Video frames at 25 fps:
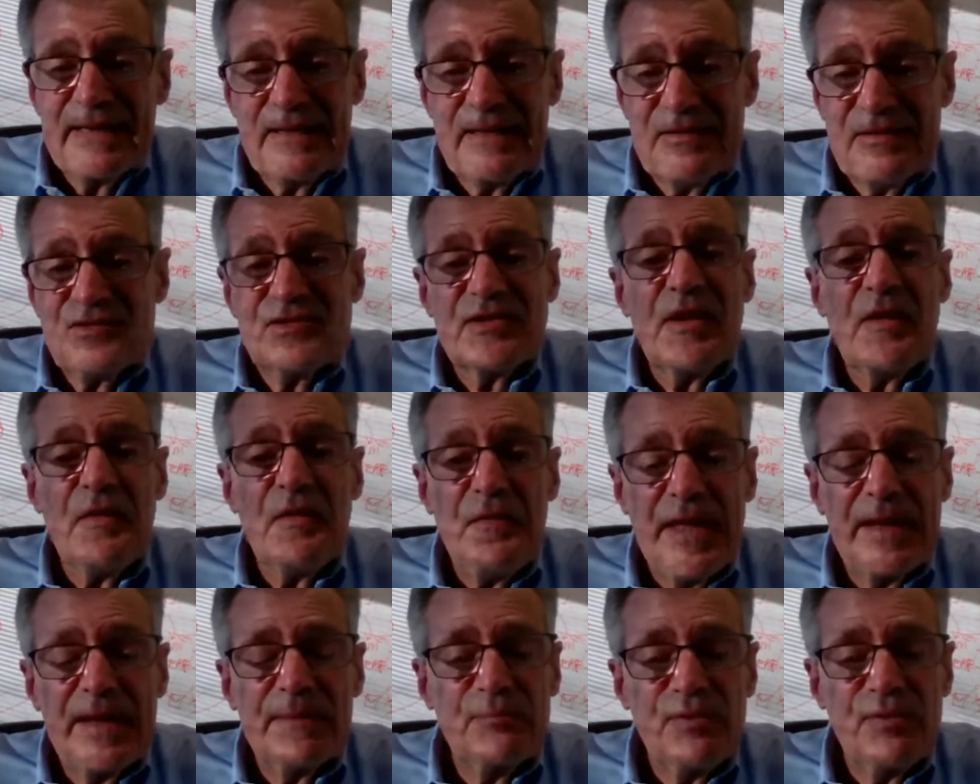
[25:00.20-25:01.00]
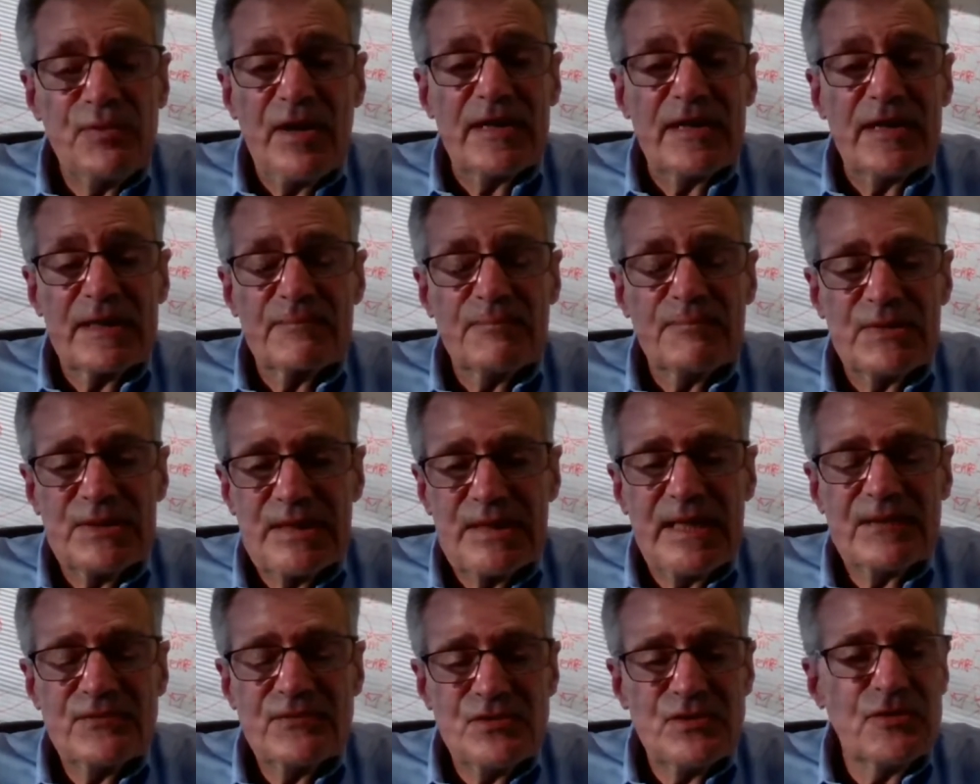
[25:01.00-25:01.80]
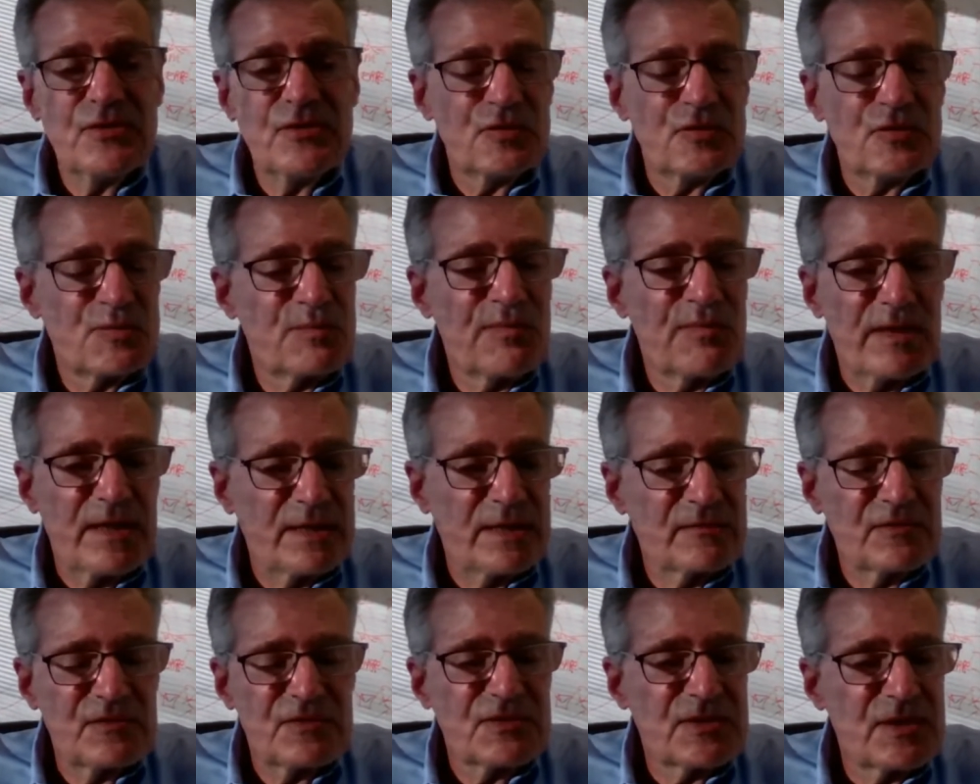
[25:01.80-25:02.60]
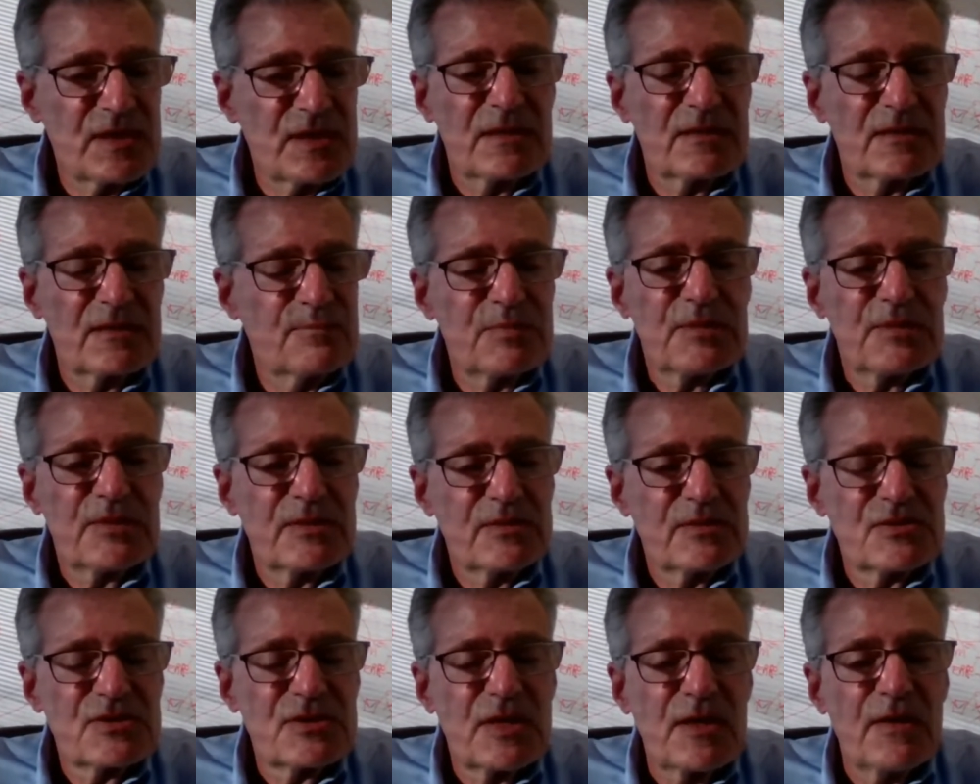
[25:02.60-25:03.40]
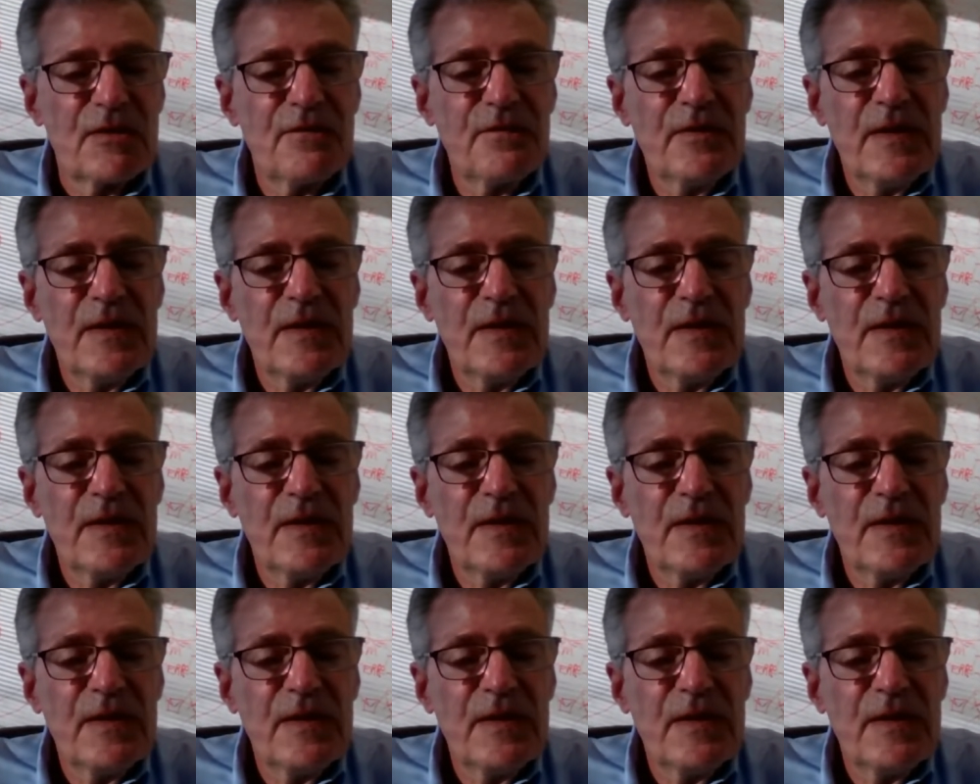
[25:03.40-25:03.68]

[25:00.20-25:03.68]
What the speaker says: sell that product. But that's a huge product to sell it by itself.